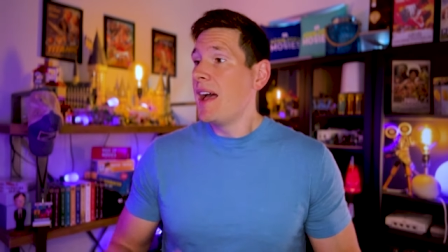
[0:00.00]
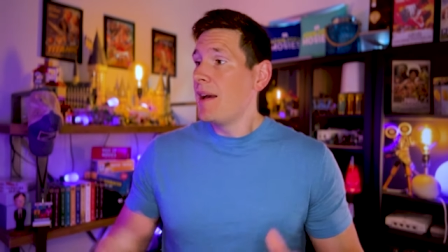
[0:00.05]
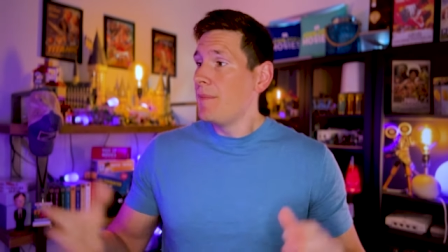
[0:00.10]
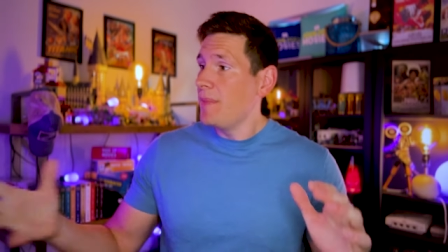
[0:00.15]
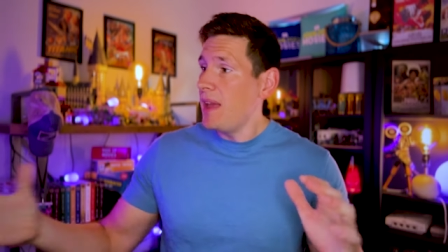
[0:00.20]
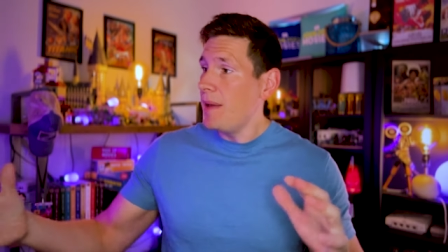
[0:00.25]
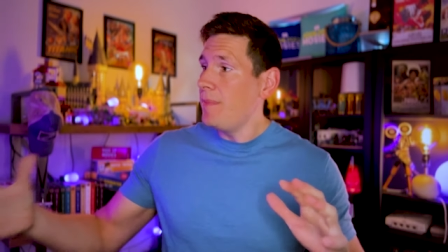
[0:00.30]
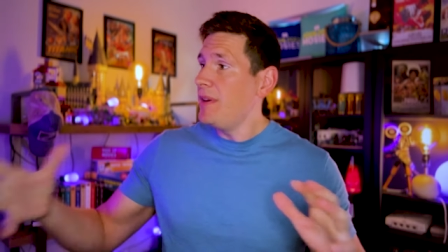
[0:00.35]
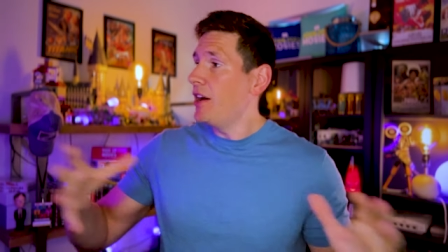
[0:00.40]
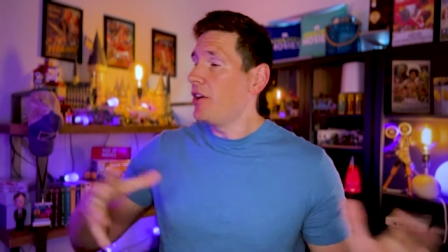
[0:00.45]

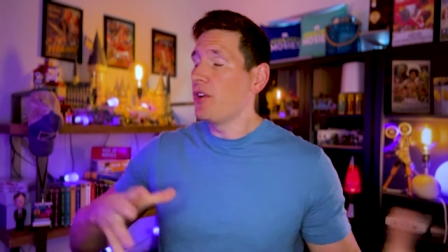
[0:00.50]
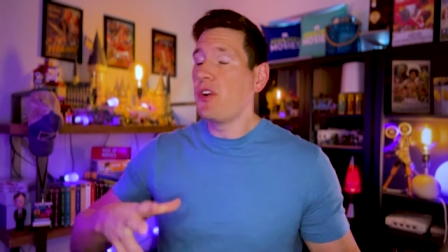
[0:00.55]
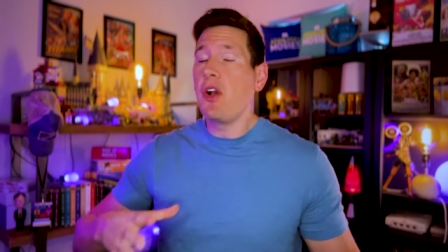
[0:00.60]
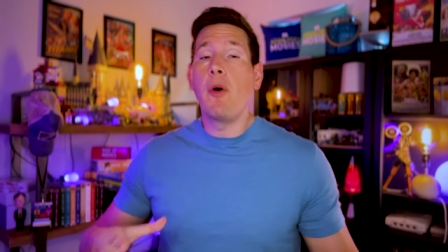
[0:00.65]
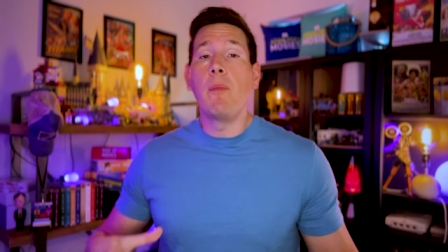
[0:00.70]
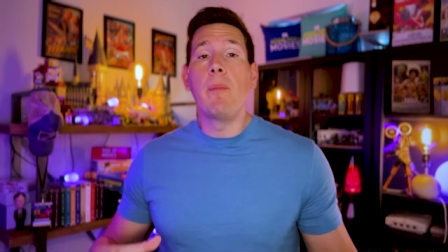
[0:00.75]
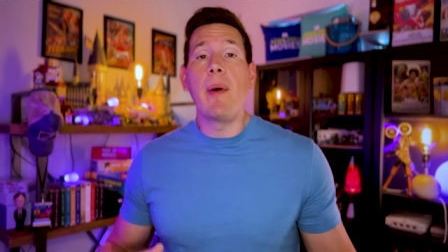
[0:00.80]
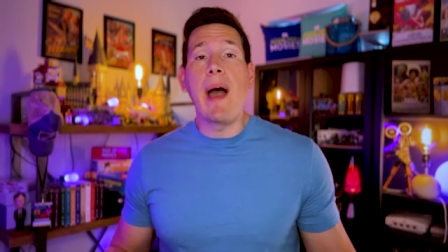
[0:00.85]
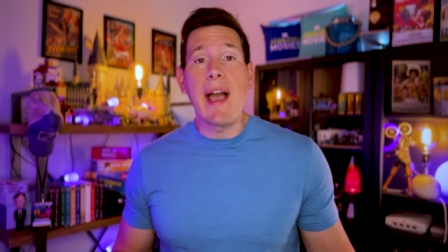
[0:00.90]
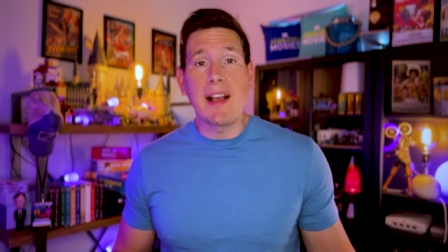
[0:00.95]
Maybe I'll go
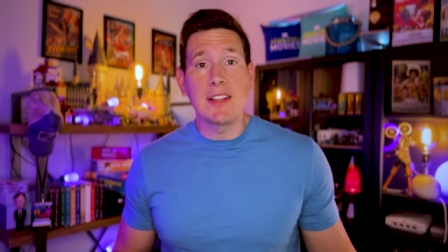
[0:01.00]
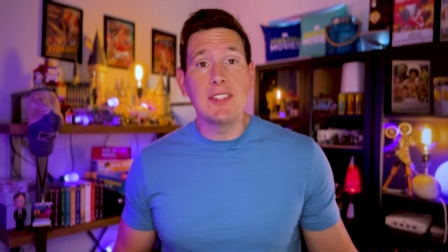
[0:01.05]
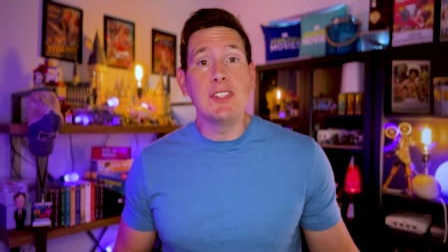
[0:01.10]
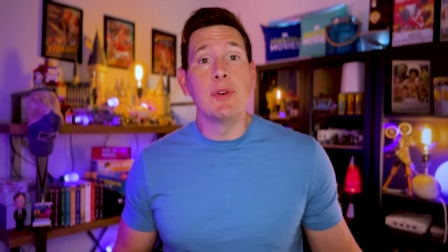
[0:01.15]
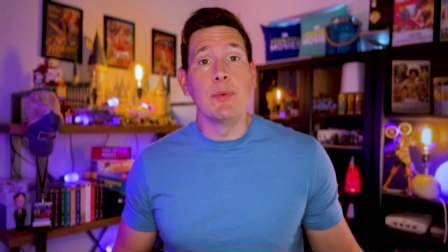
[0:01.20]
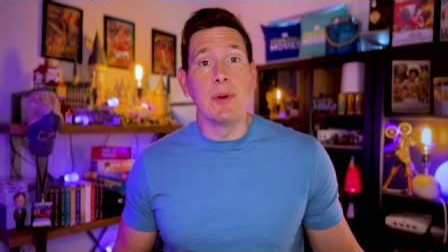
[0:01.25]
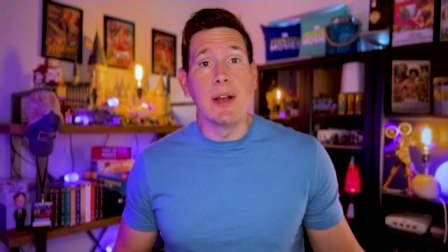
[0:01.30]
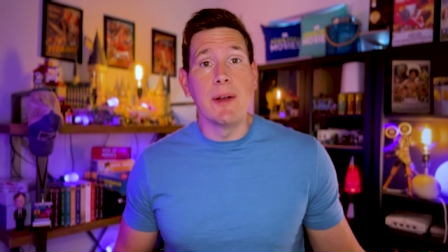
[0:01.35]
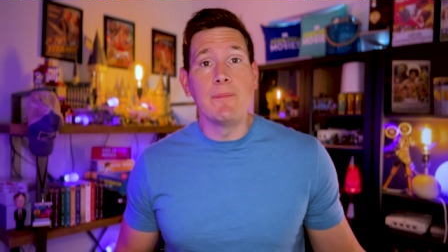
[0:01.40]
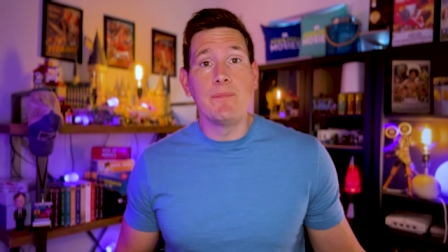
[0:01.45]
back
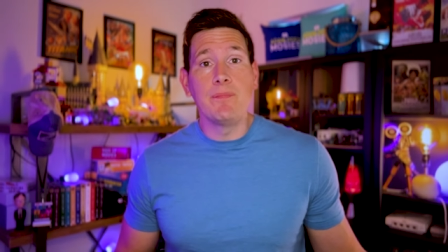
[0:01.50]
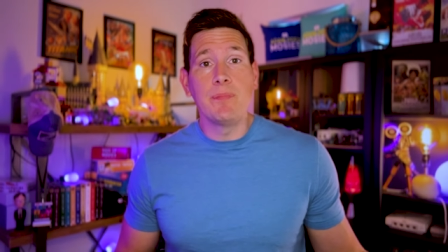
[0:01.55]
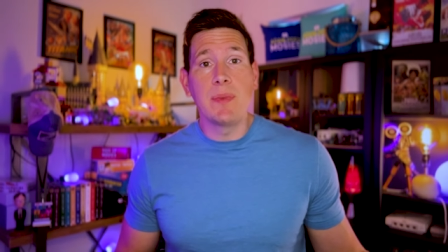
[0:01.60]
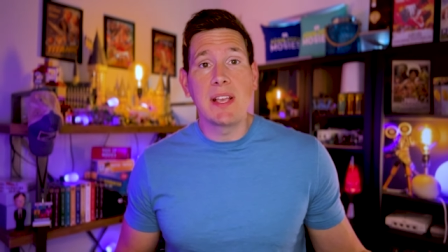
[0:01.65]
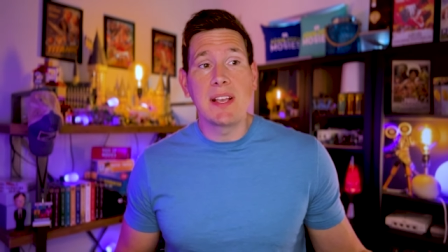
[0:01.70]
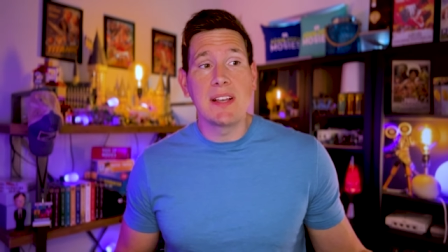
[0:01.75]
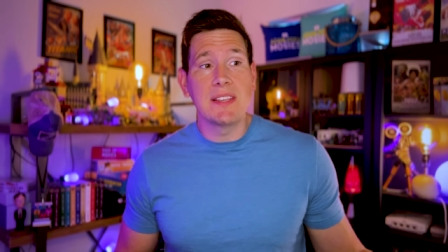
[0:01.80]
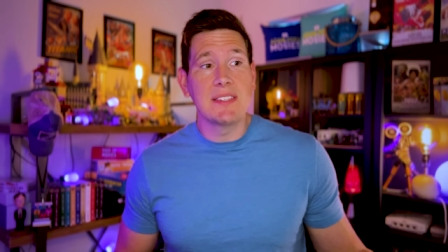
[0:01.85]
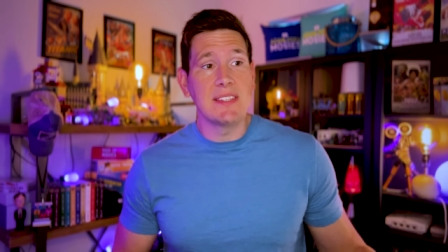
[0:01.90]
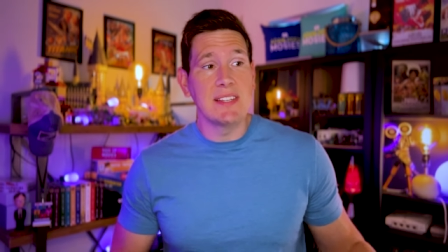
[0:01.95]
to it
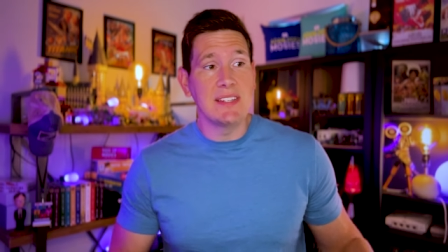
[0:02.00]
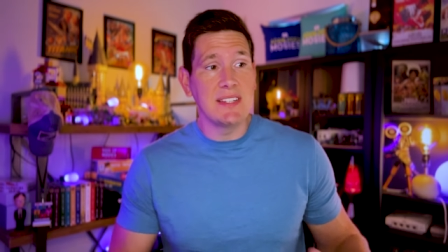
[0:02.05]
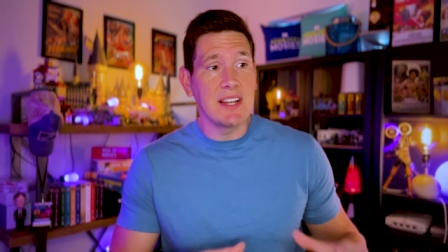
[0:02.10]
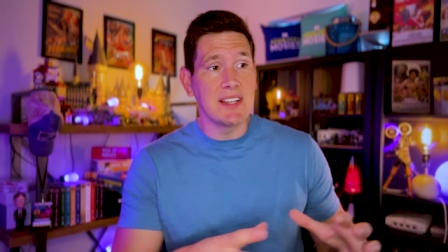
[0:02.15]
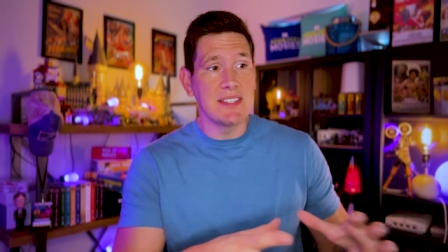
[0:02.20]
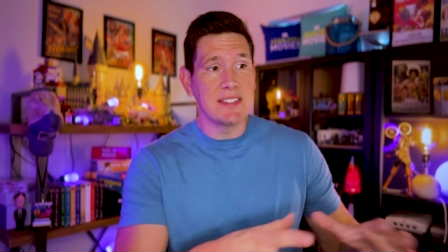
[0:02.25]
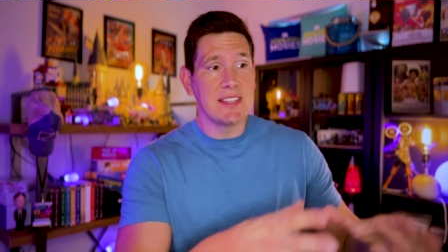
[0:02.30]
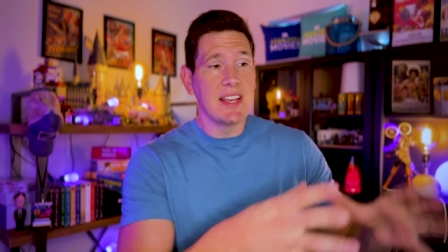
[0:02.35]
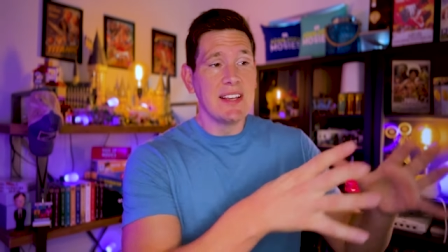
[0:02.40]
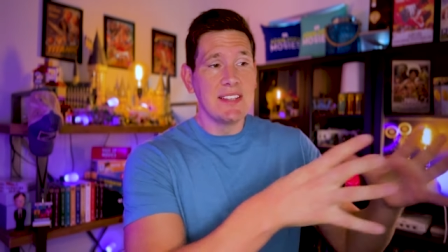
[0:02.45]
because it
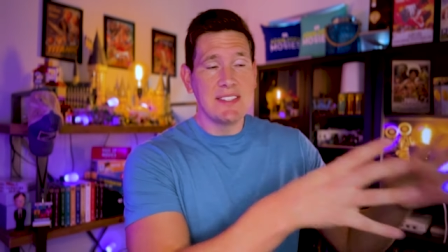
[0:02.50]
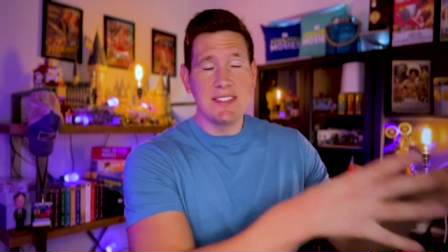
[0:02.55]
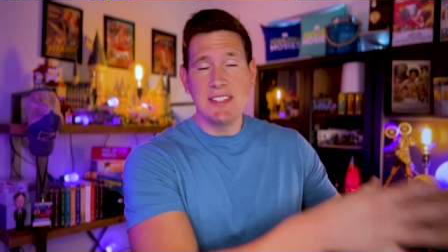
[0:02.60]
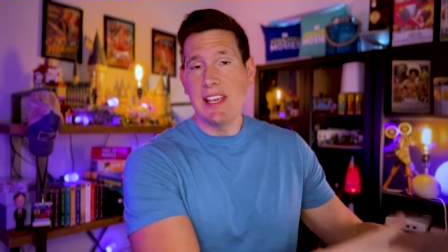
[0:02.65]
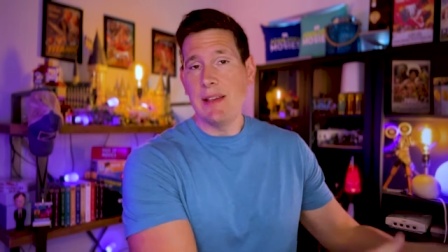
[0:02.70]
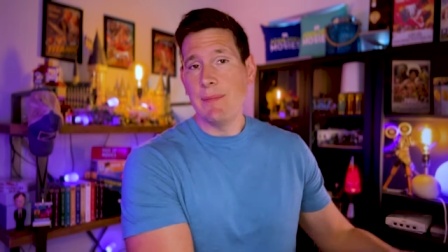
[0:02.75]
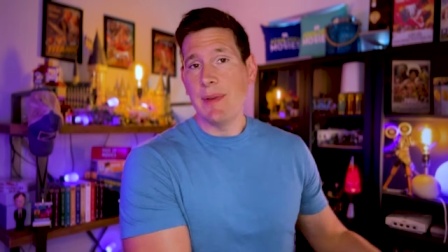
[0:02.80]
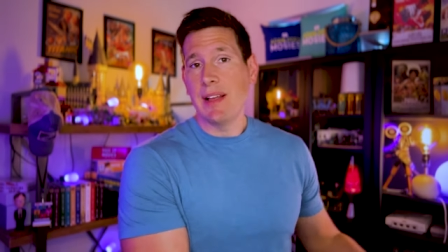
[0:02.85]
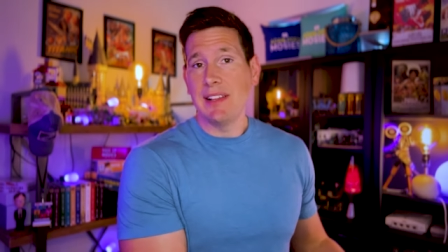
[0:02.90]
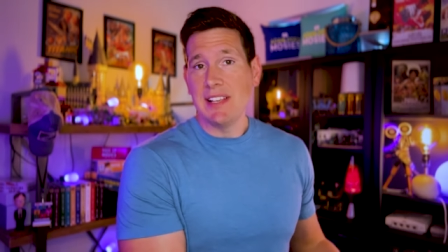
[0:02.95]
does
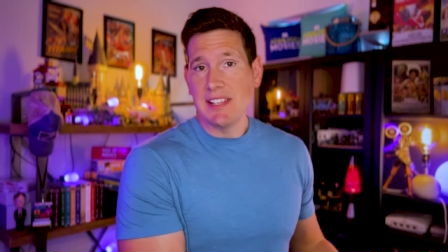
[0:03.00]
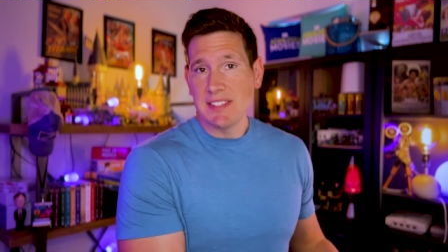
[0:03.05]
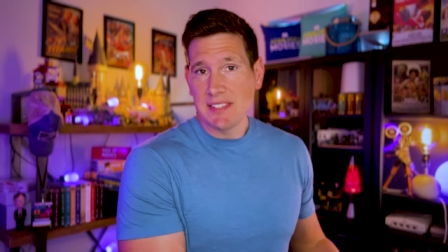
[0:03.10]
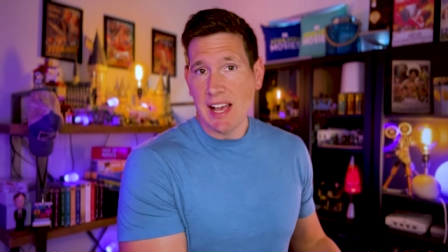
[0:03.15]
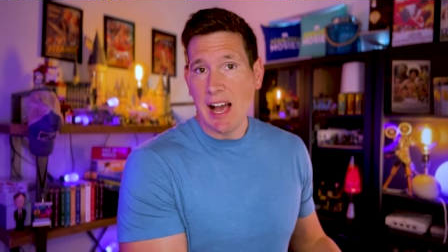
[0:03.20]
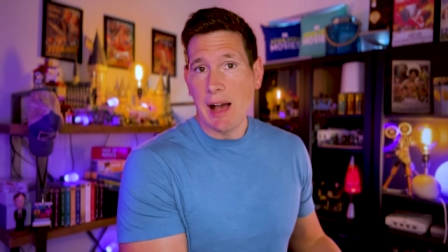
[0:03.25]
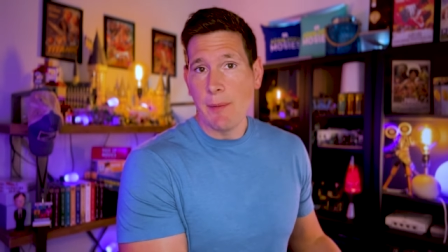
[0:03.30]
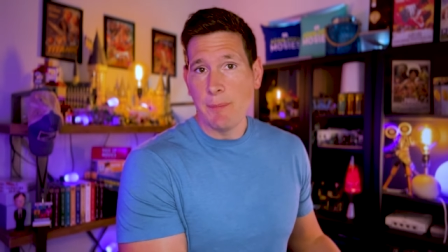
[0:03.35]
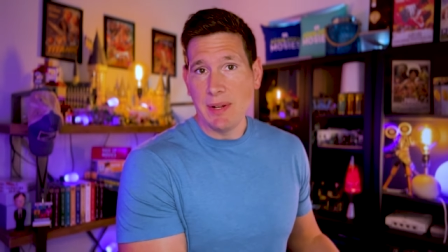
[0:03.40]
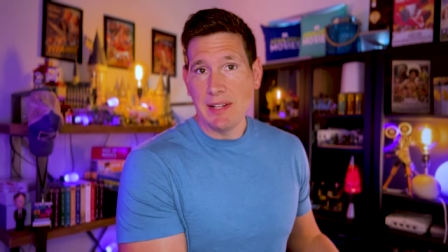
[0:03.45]
seem at least
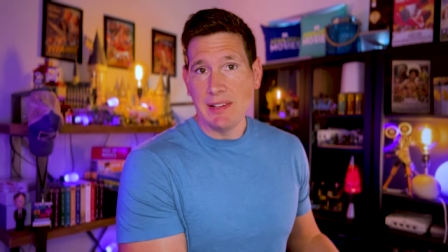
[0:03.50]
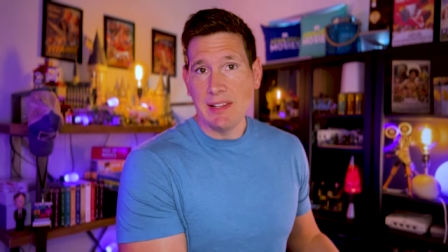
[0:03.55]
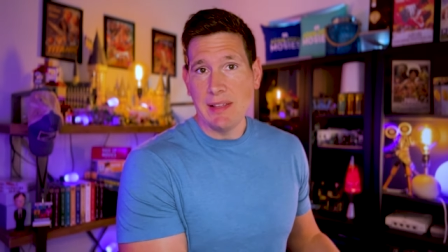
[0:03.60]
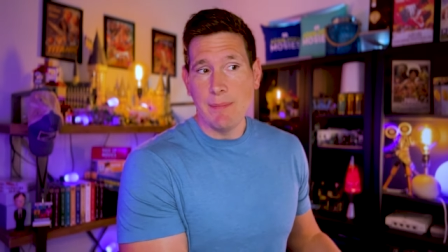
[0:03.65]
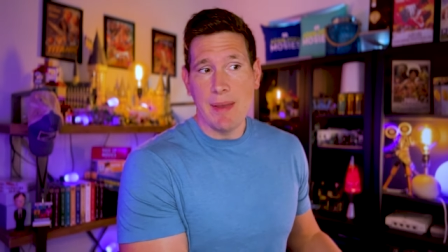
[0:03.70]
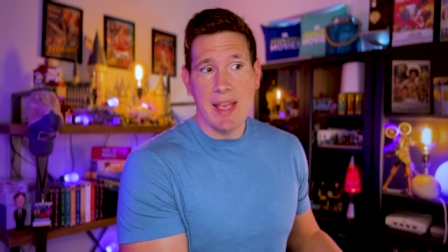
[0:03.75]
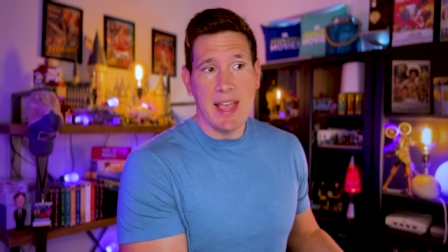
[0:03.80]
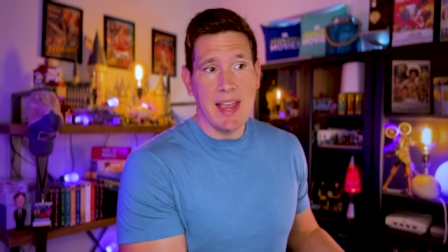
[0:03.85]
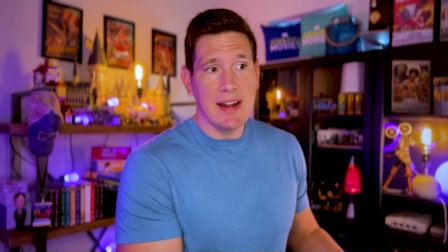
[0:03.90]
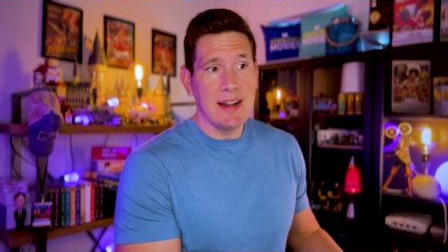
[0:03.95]
competently
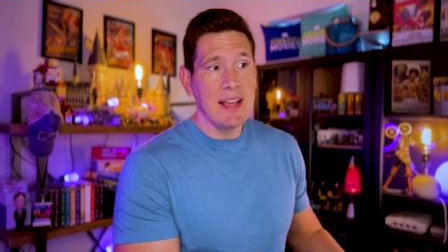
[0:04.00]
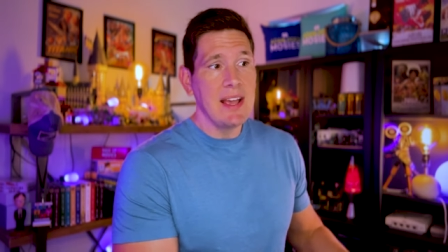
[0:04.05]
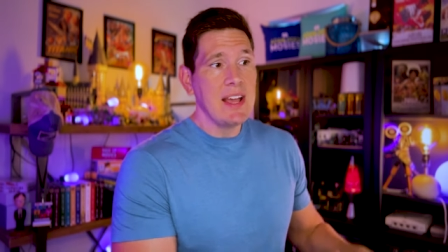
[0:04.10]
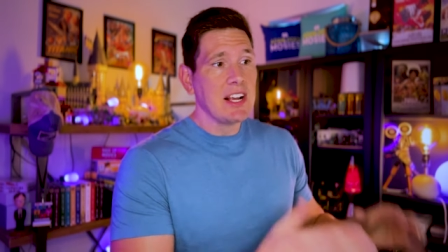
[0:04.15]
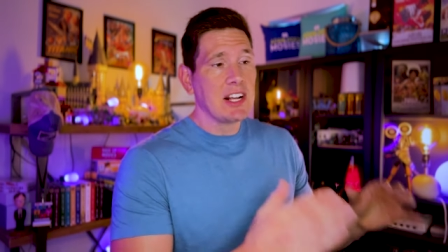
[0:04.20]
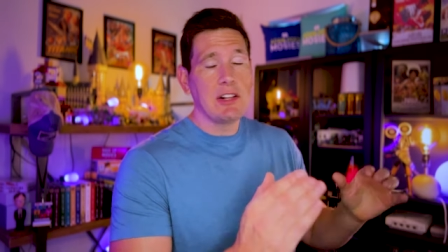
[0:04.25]
made,